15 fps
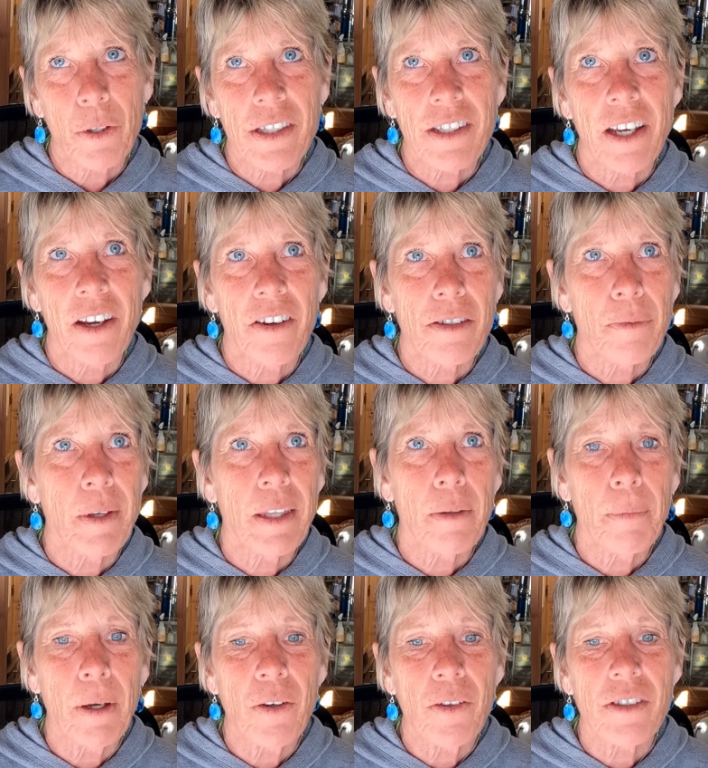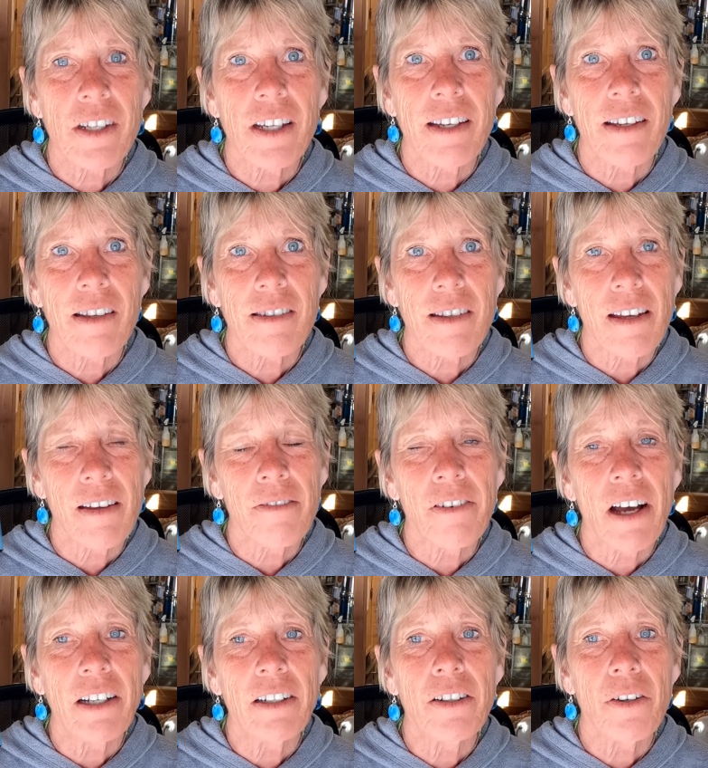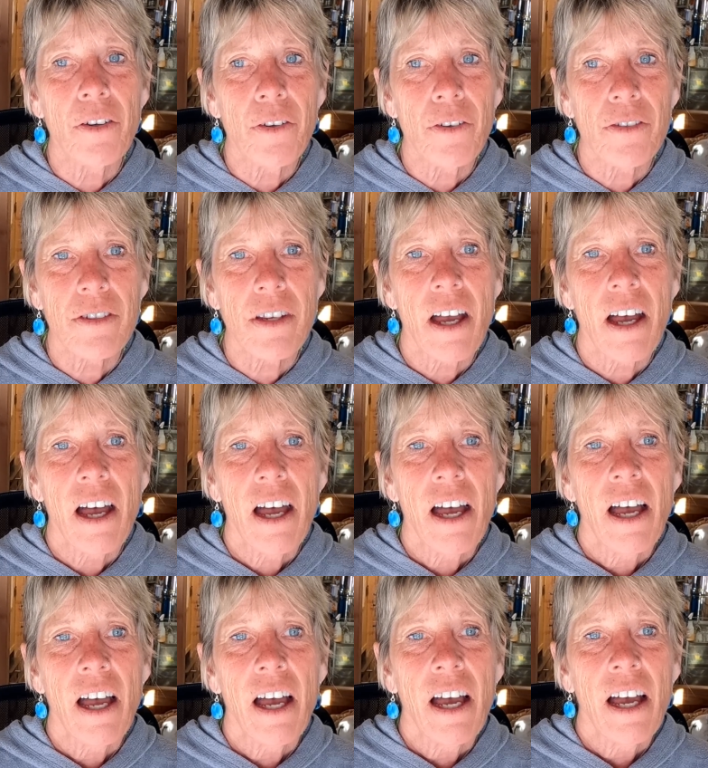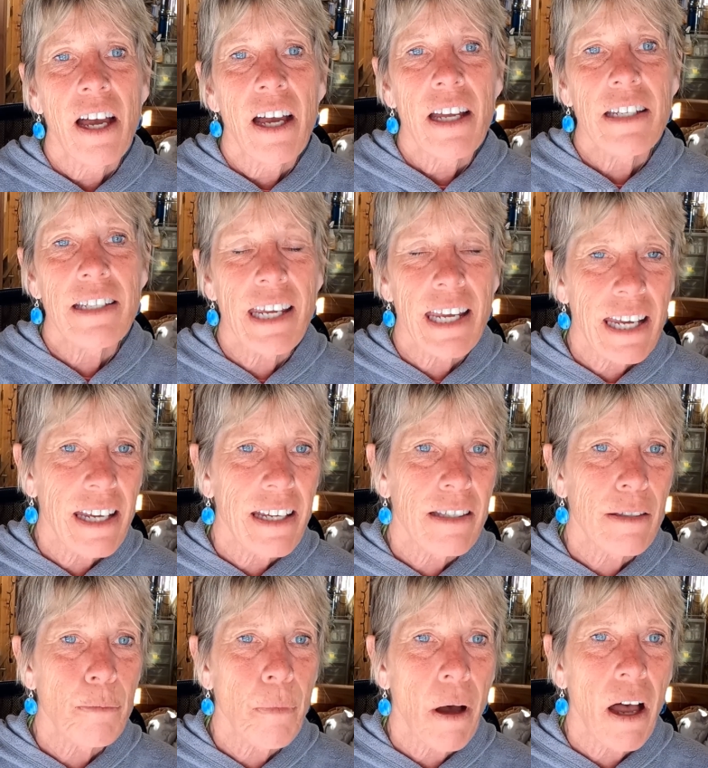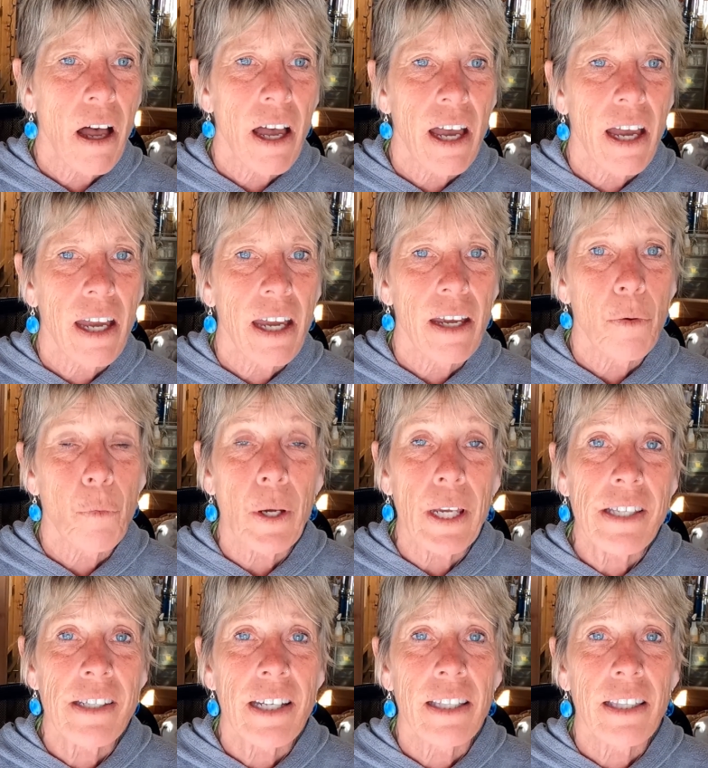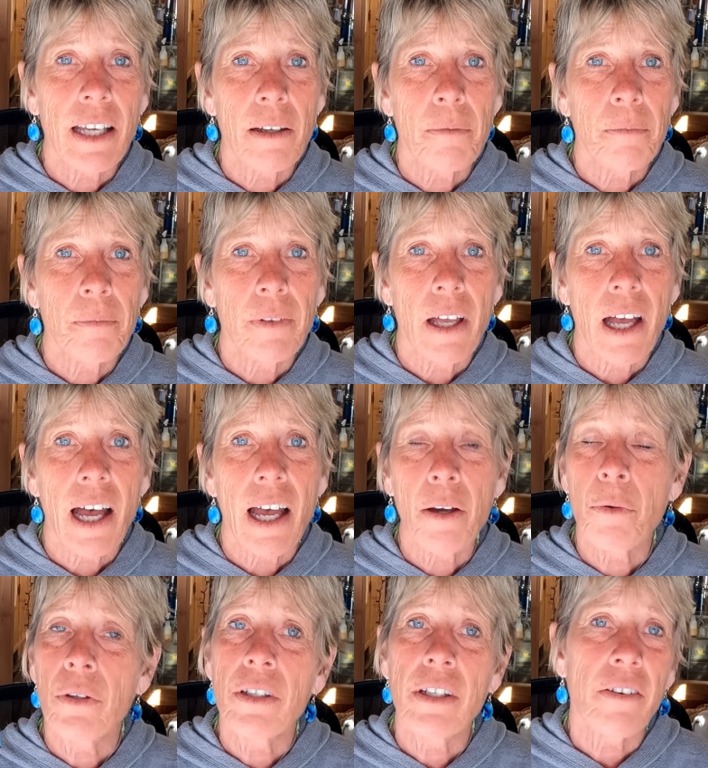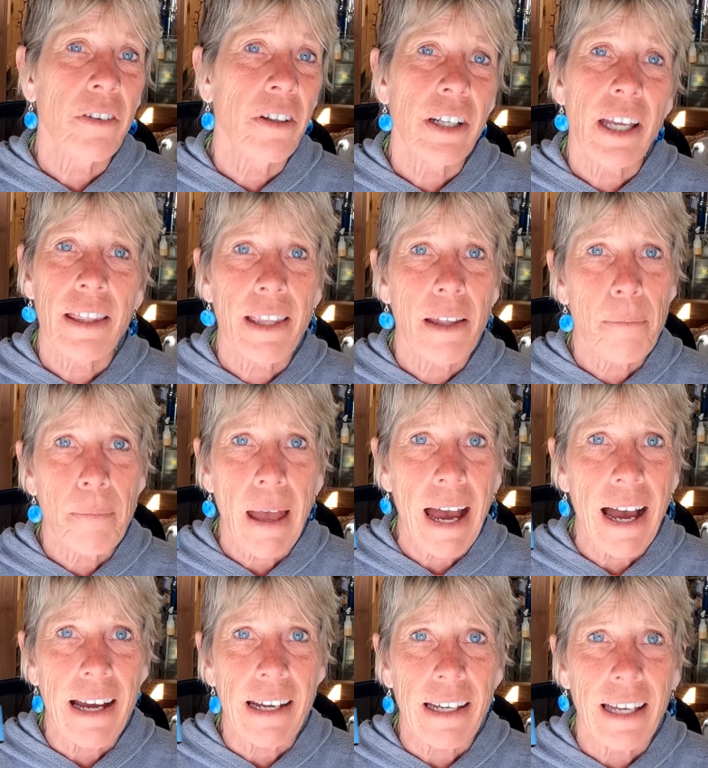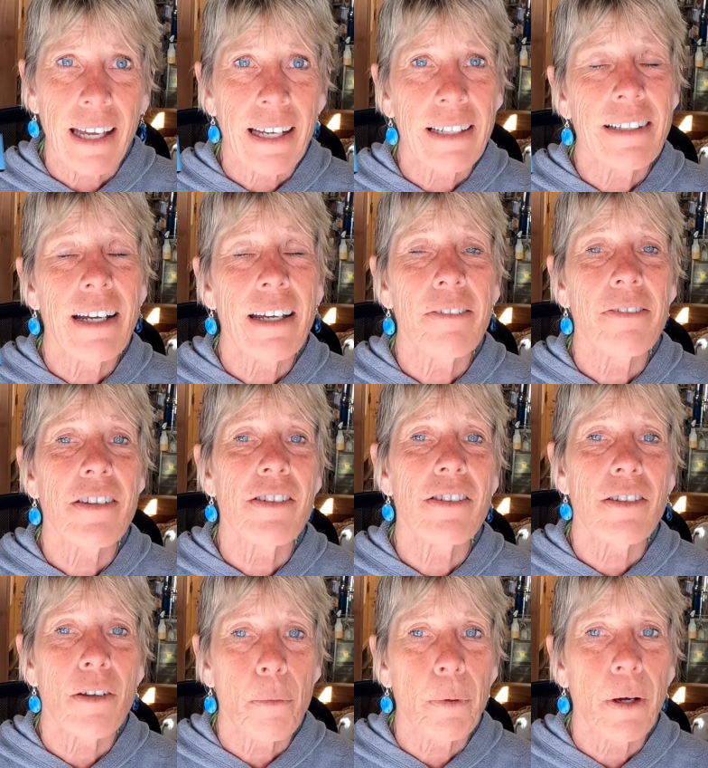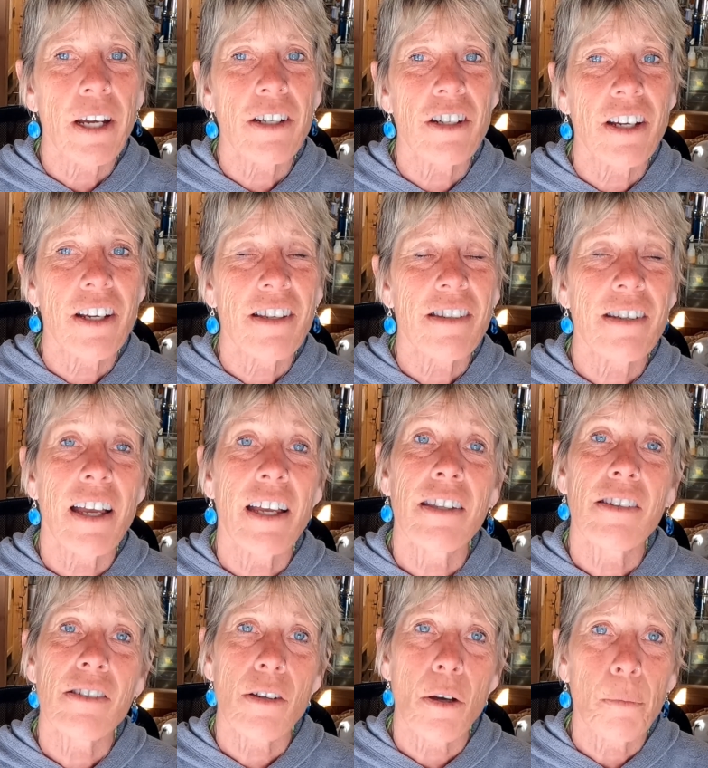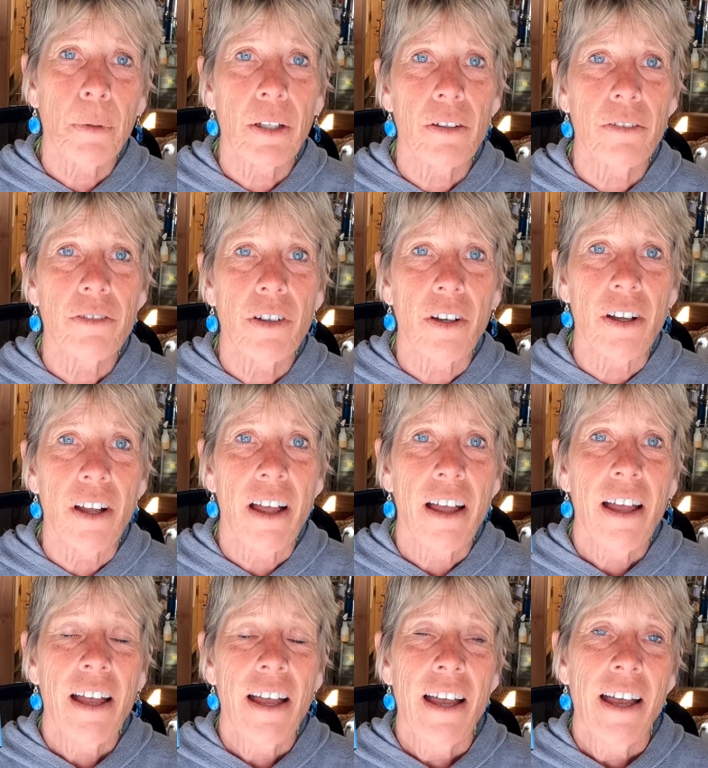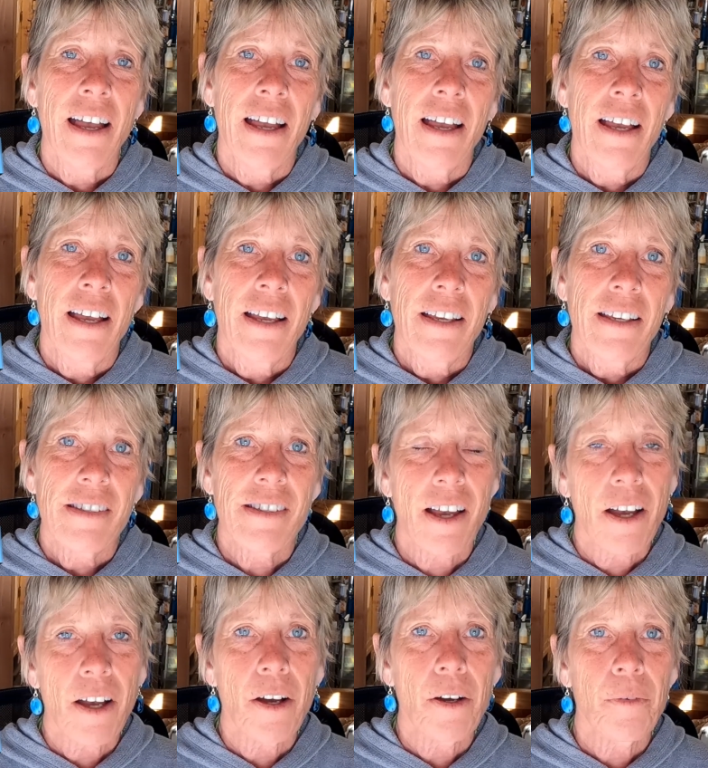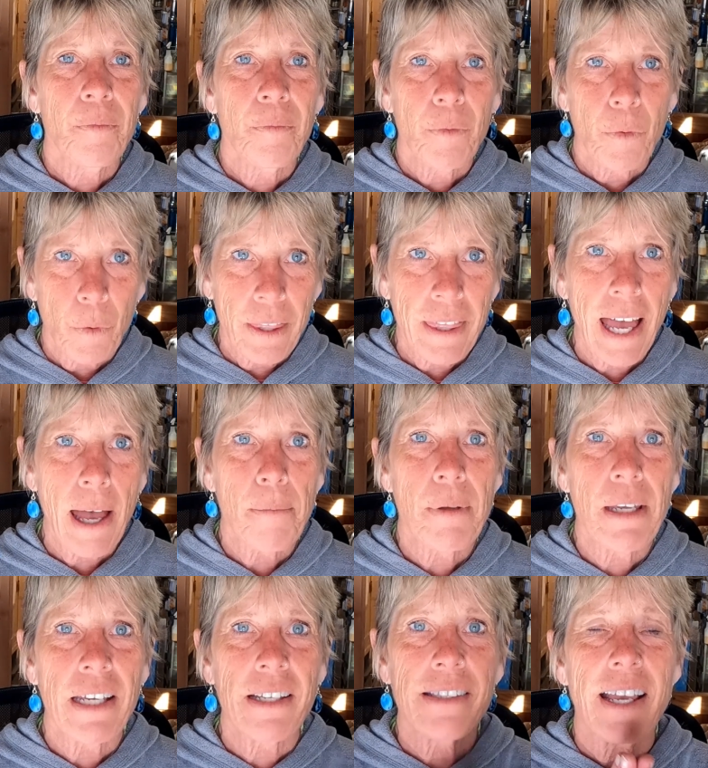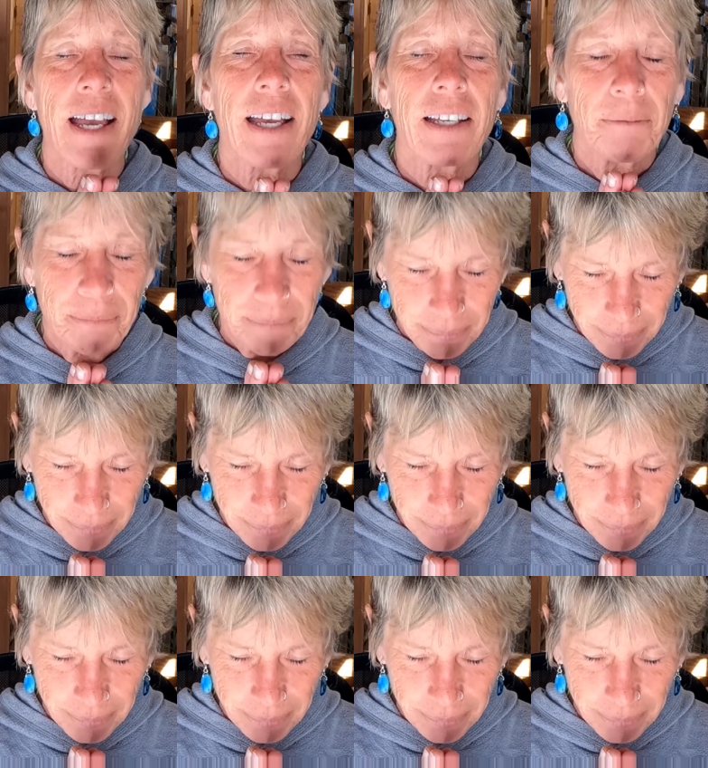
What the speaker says: what scares me the most is if I lose days by wasting them, I will never get them back. And life is so precious and so beautiful. So with that being said,